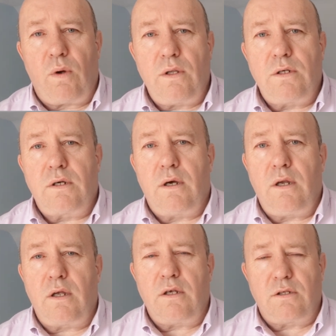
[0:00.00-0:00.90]
One
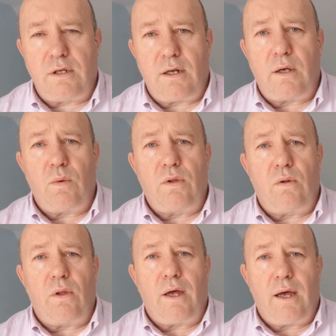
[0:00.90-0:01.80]
side is dealing with
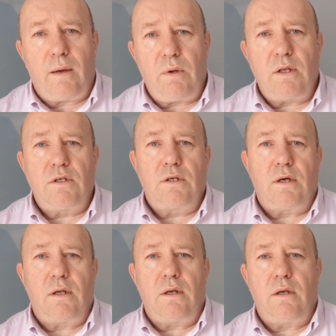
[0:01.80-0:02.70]
all the habits
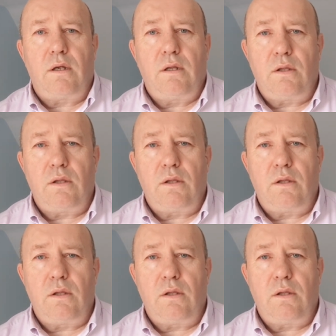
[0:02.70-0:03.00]
and